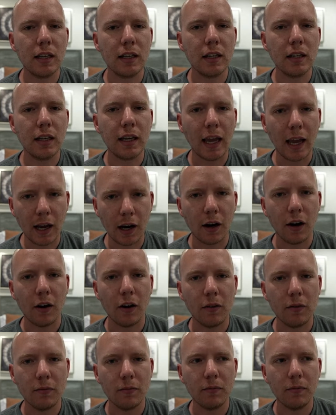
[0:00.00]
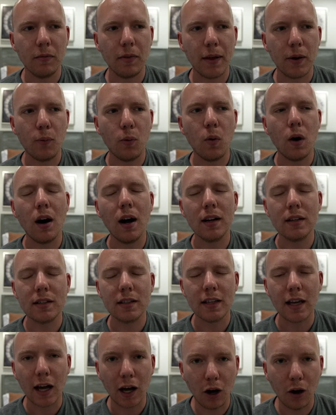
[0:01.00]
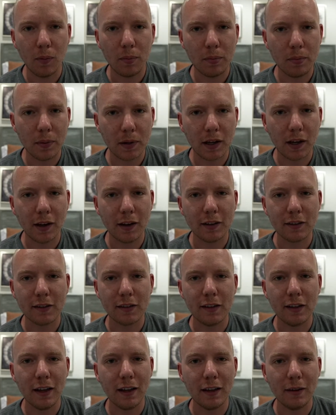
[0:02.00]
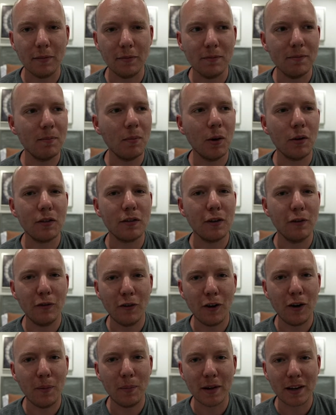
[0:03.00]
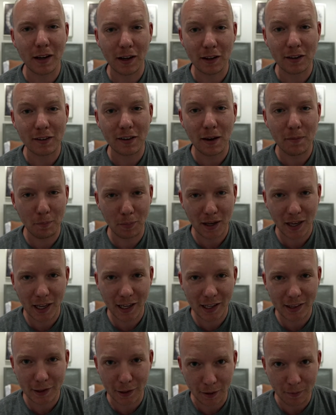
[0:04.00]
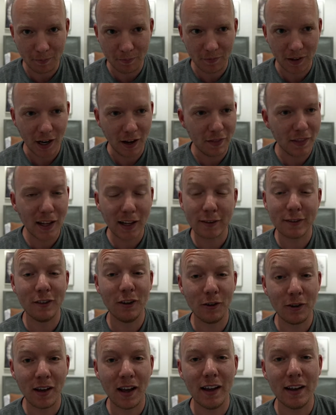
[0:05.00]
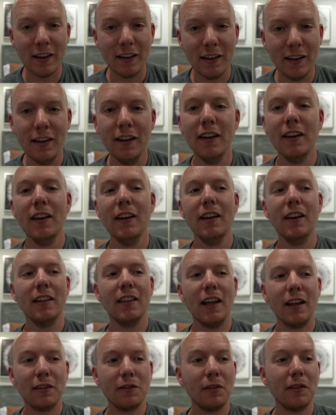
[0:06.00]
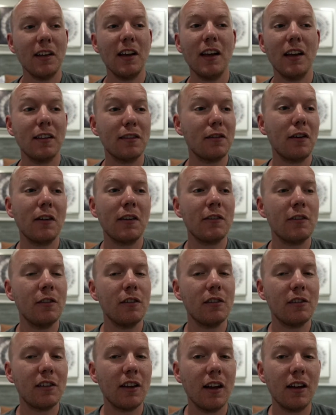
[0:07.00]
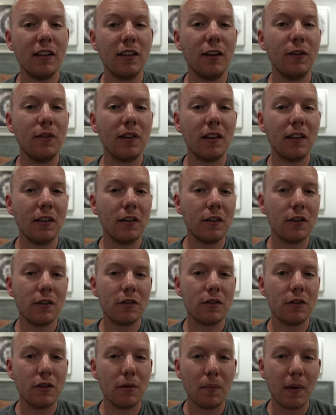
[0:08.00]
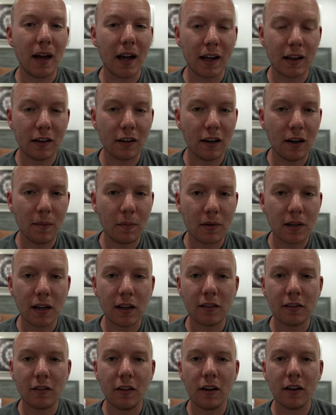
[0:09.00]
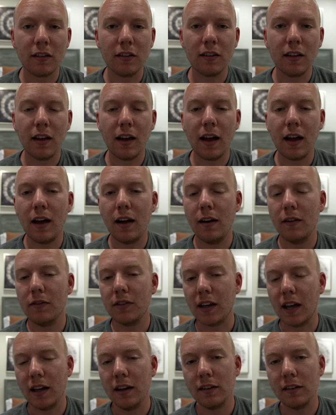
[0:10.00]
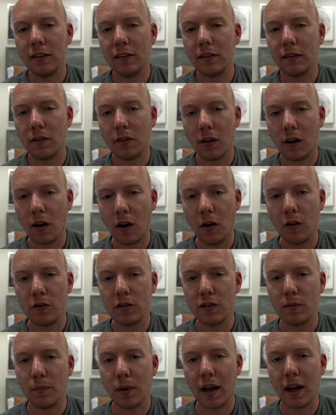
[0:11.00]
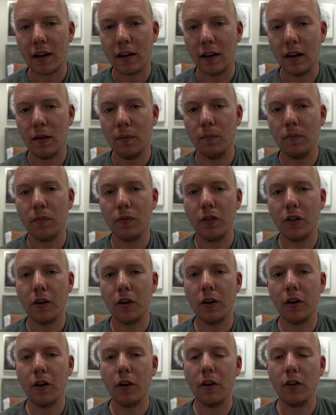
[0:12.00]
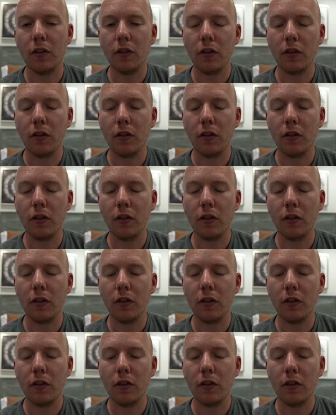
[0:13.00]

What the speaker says: care. They want to help, because most of all because I'm paying them, and that's okay. That's okay, as long as there's scientific literature to back it up, and as long as they have cases of their own to back up their